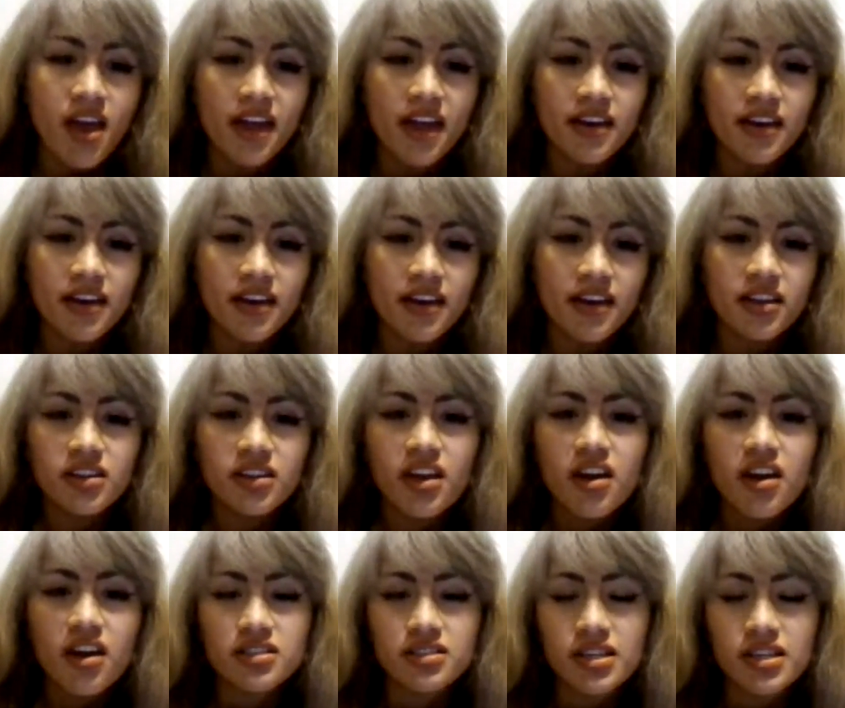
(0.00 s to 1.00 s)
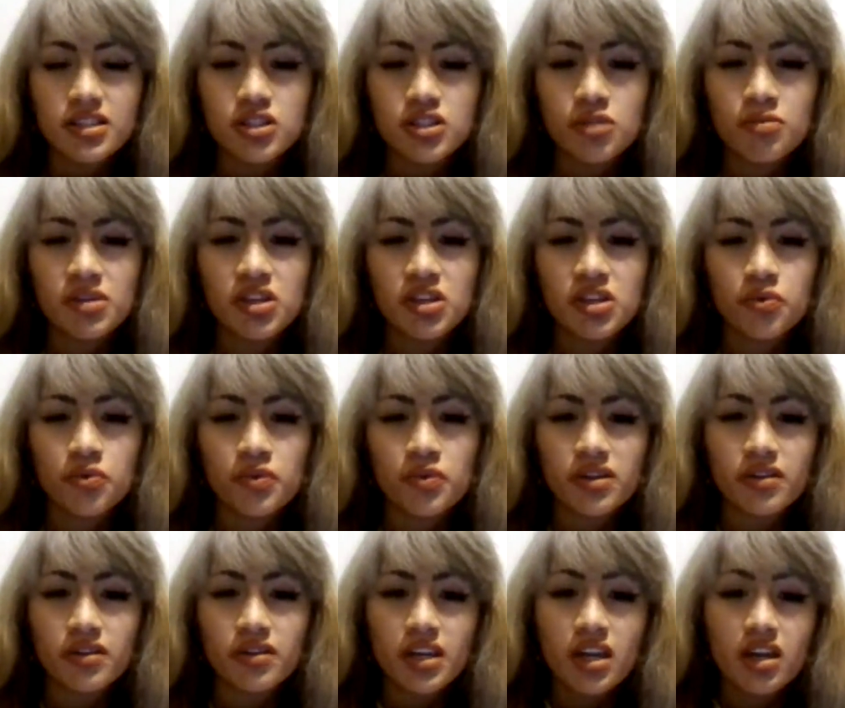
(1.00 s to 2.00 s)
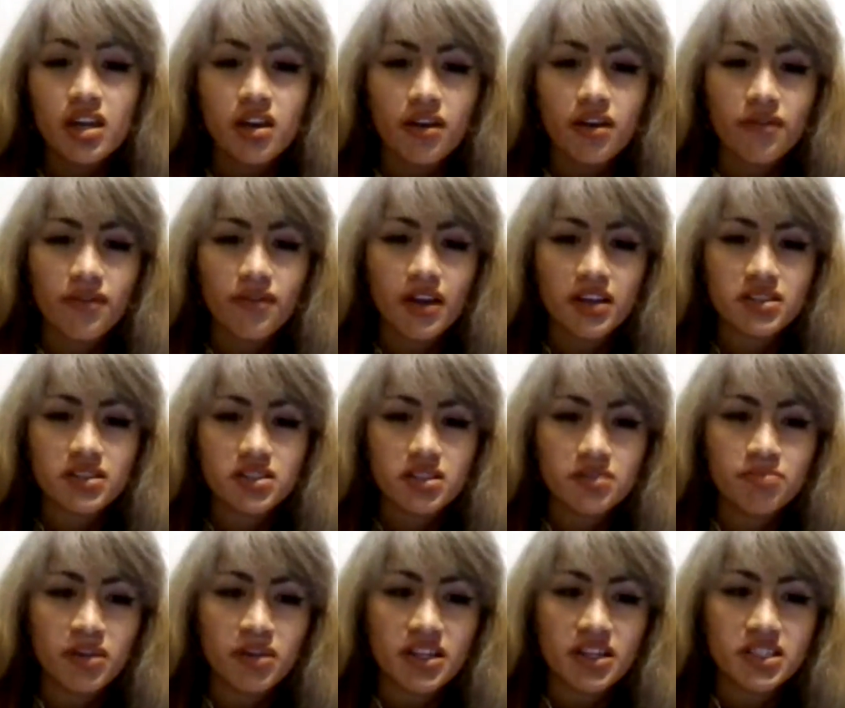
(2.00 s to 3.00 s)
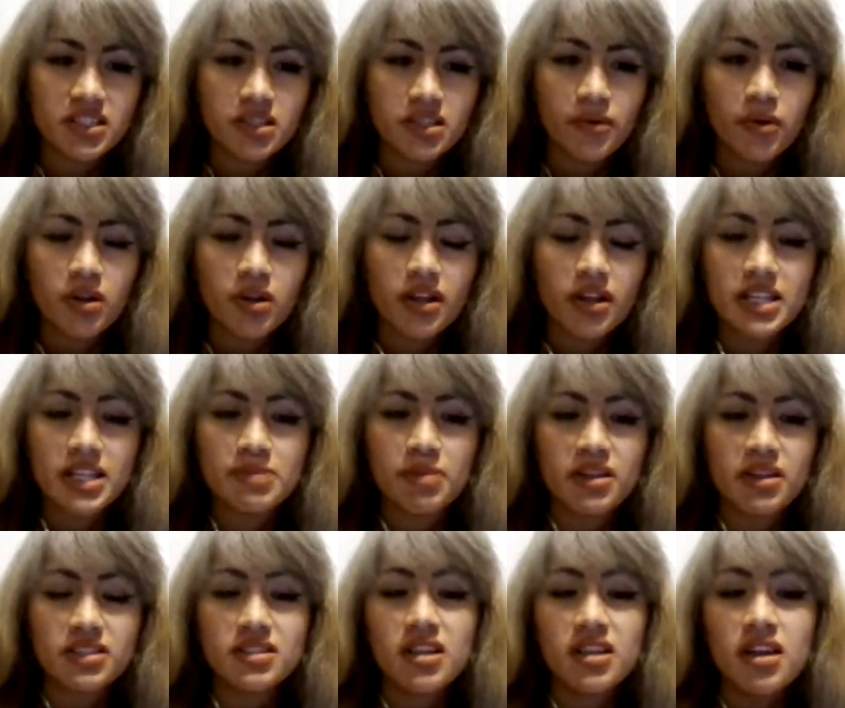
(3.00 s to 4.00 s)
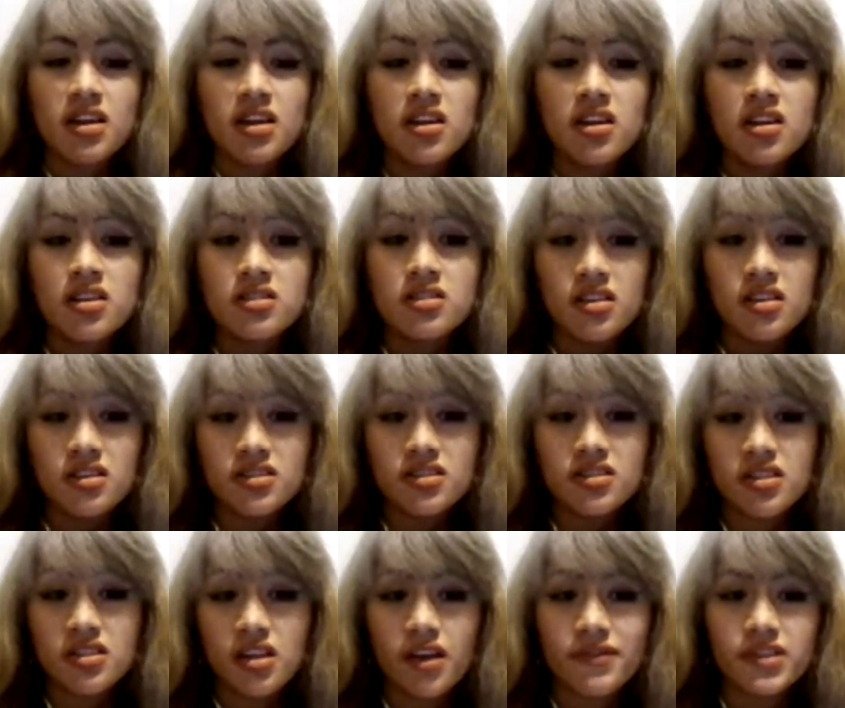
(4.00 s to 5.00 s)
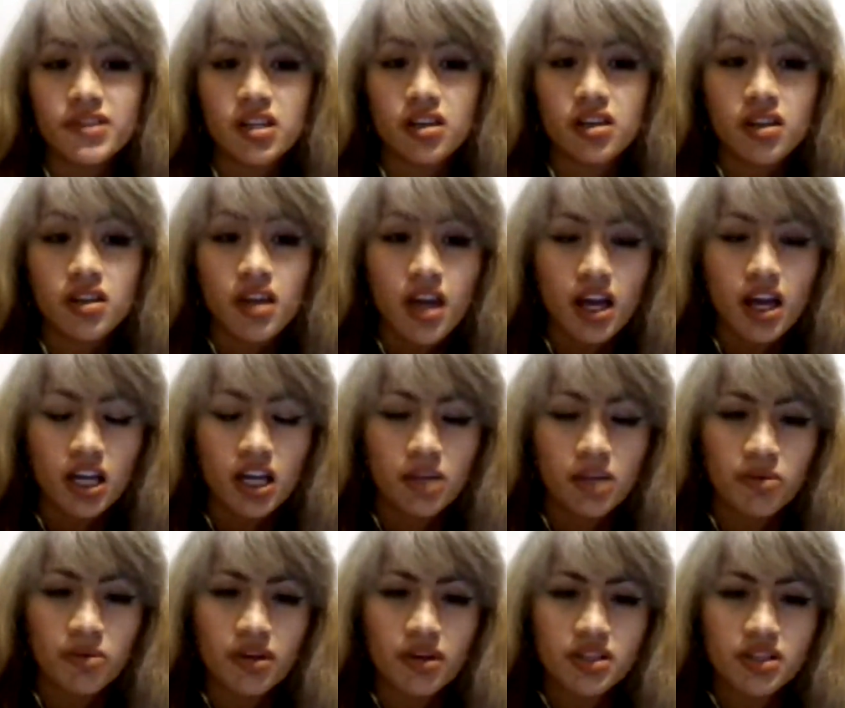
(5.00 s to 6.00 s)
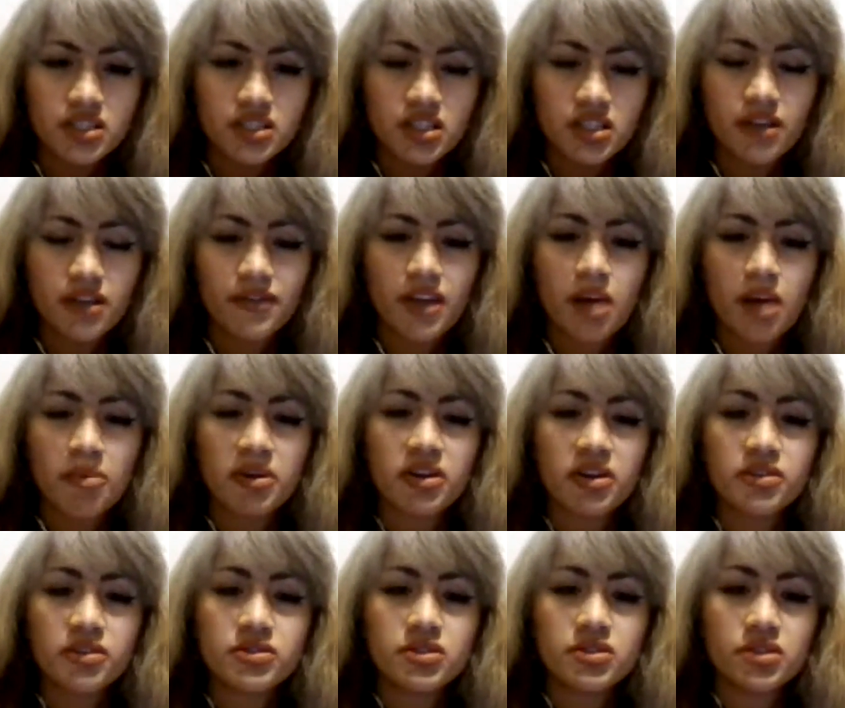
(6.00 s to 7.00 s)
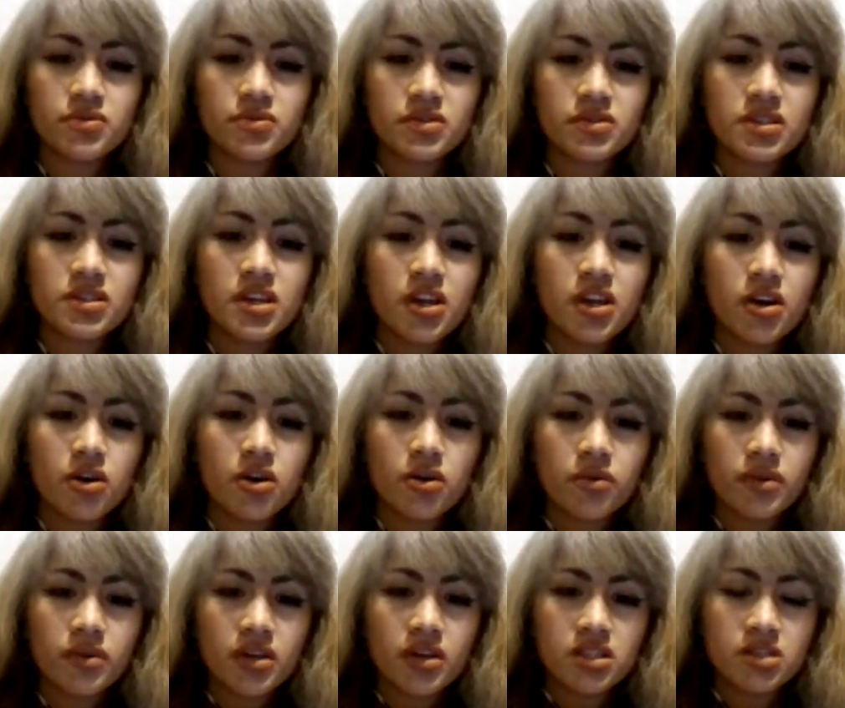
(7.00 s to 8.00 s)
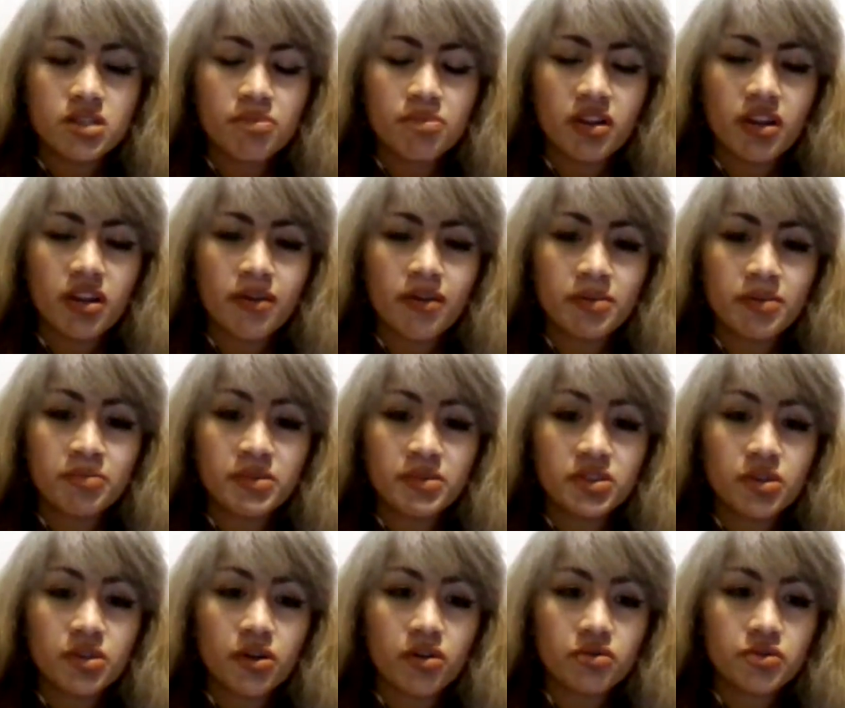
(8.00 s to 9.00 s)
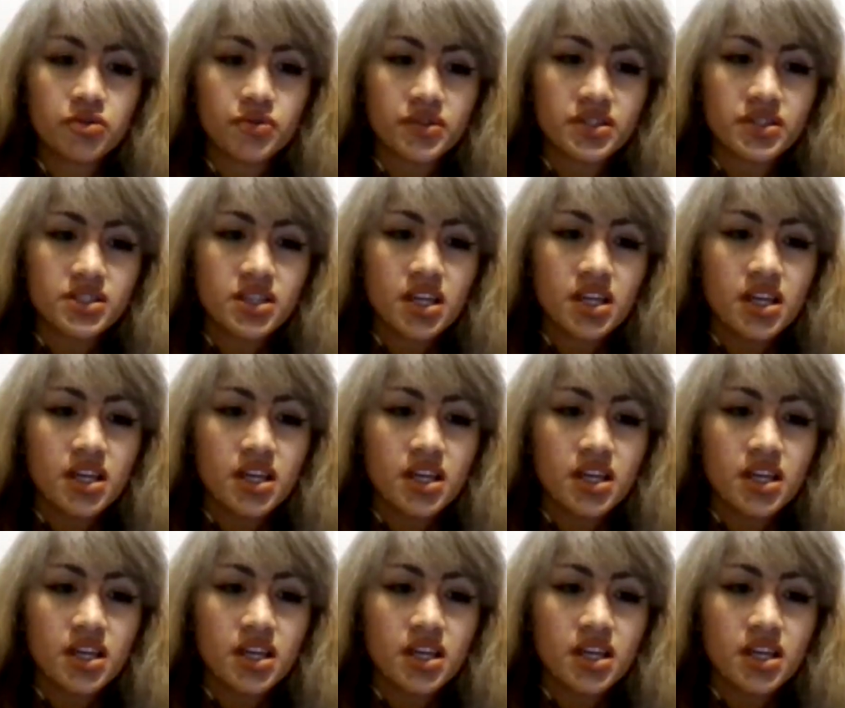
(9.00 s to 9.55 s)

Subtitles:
and it causes it to be really affected by several aspects, such as the accumulation of capital centered only in developed countries.